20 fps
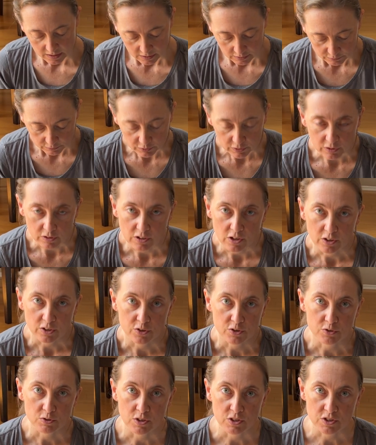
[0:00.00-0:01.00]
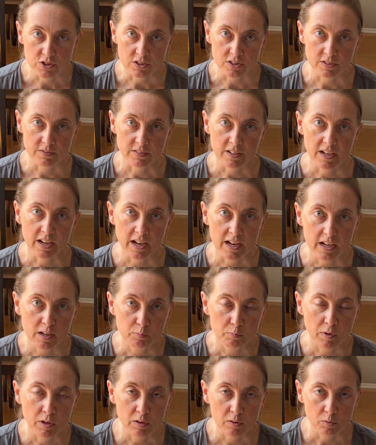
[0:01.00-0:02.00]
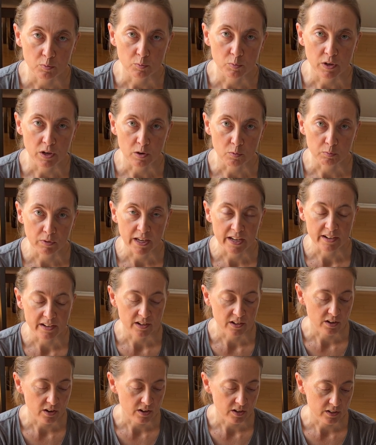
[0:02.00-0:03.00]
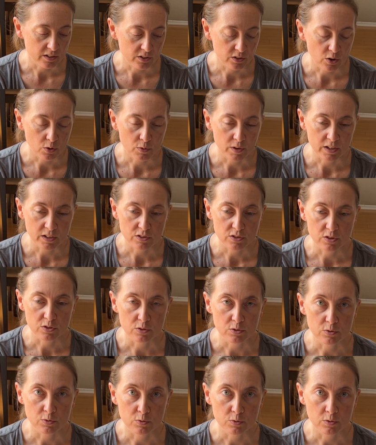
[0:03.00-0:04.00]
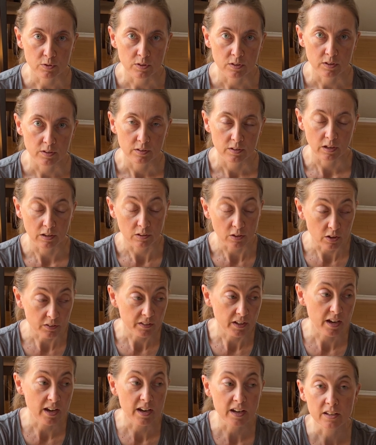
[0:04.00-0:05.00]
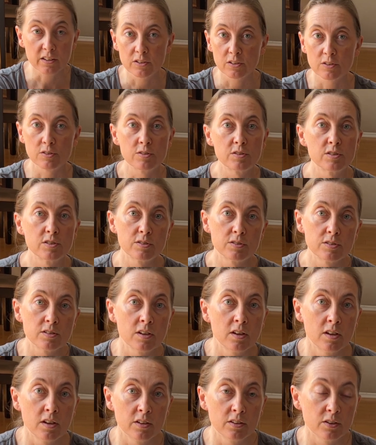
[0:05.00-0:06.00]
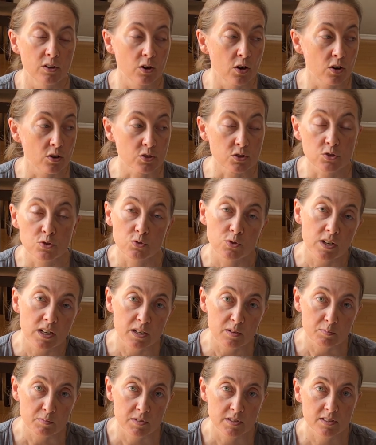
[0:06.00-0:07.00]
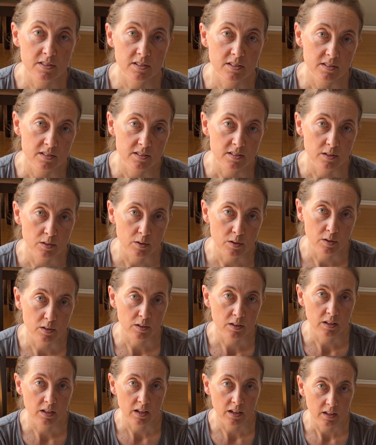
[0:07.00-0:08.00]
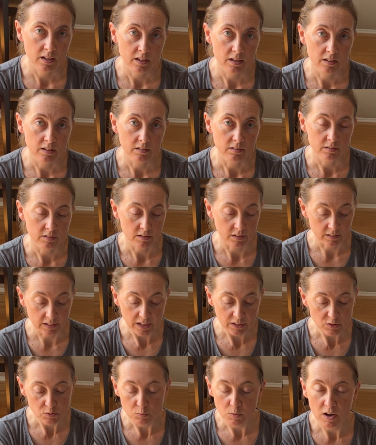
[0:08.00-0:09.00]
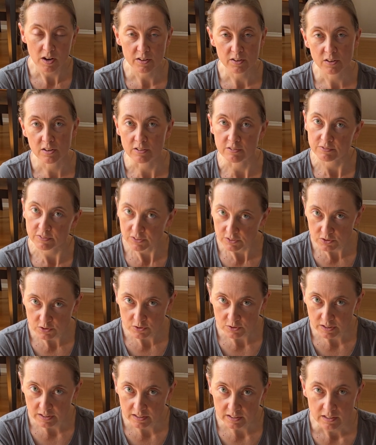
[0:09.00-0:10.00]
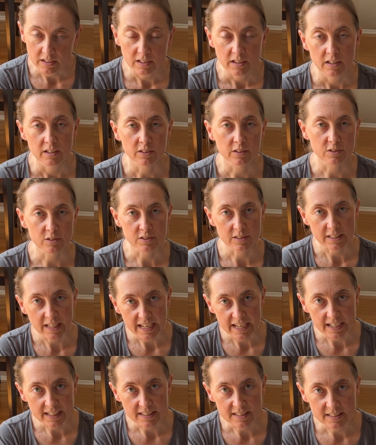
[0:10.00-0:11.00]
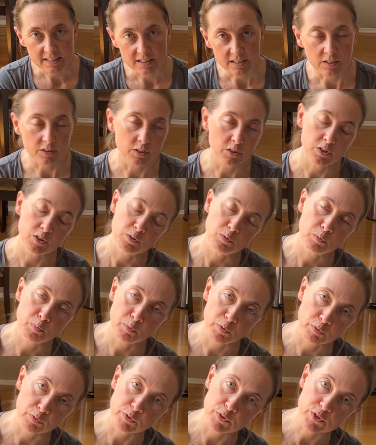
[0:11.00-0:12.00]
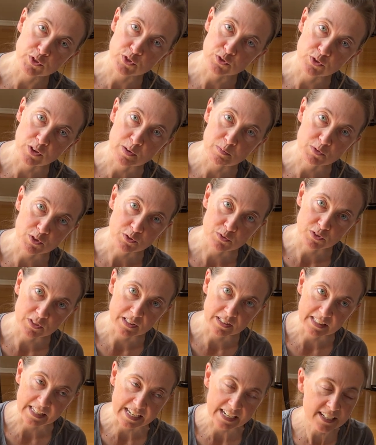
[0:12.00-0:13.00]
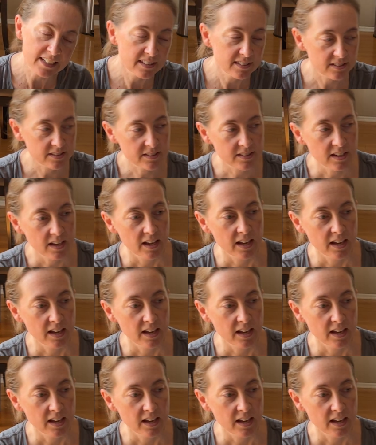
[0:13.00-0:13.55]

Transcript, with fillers: for the longer stretches of the hike, but we are planning on going to, along the hike, there's, there are streams to collect water and filter it. There's lakes, although you would prefer streams over the lakes.